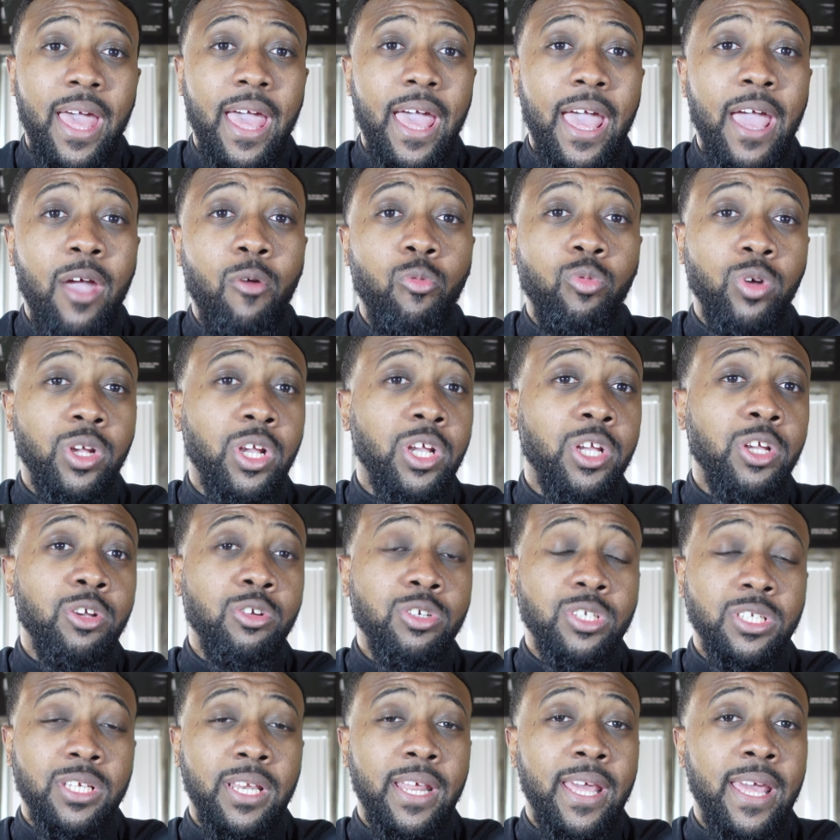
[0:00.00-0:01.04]
and when you're
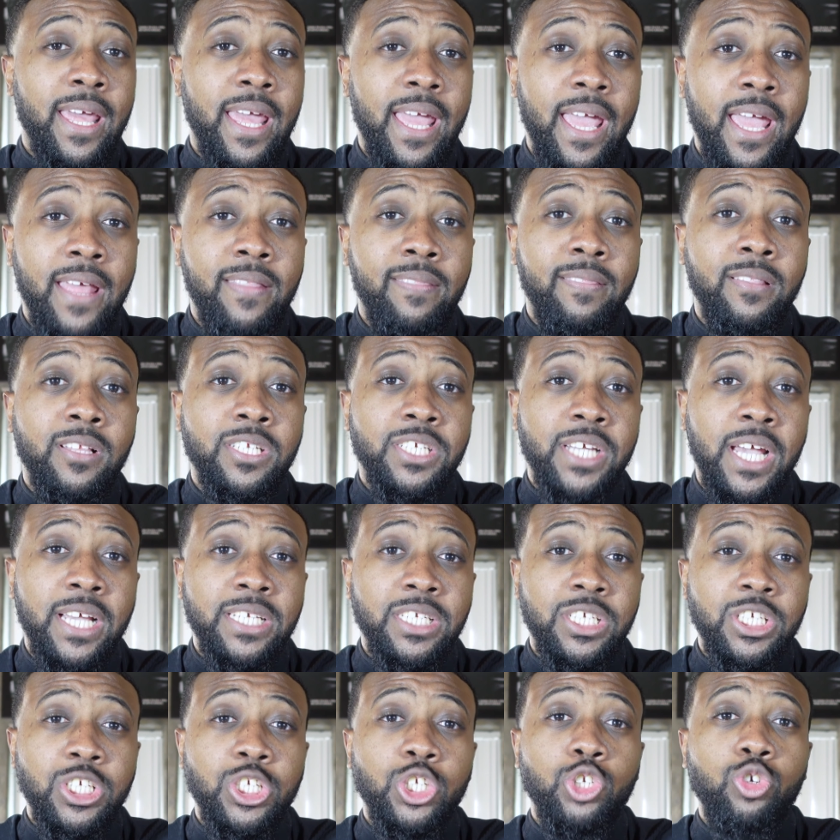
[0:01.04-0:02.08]
using it in
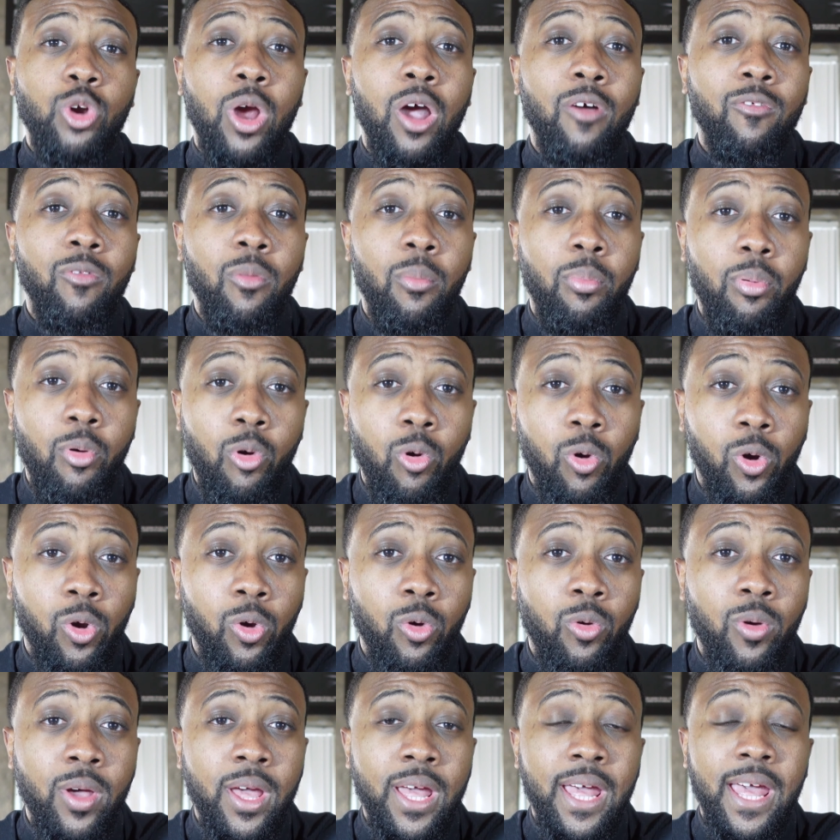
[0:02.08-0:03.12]
Chase's travel
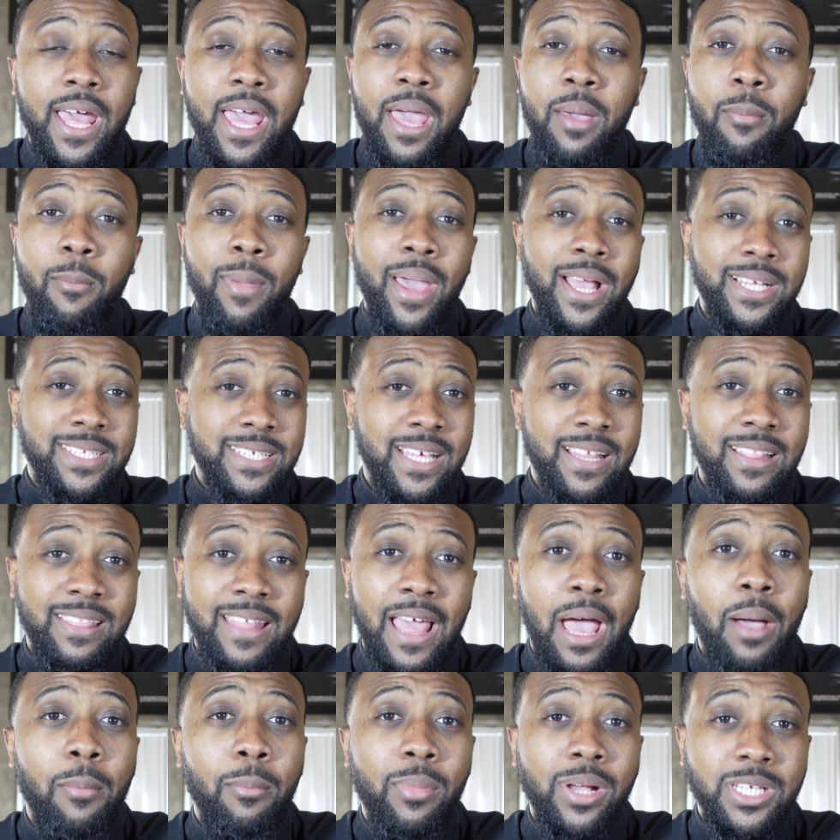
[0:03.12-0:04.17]
portal, it makes it
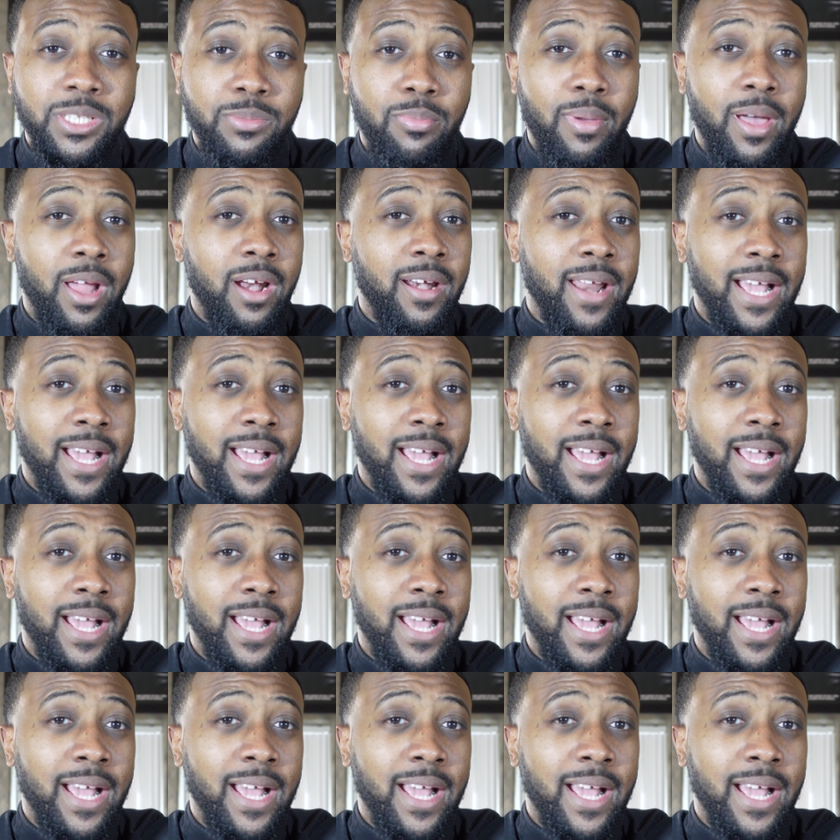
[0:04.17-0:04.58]
that much better.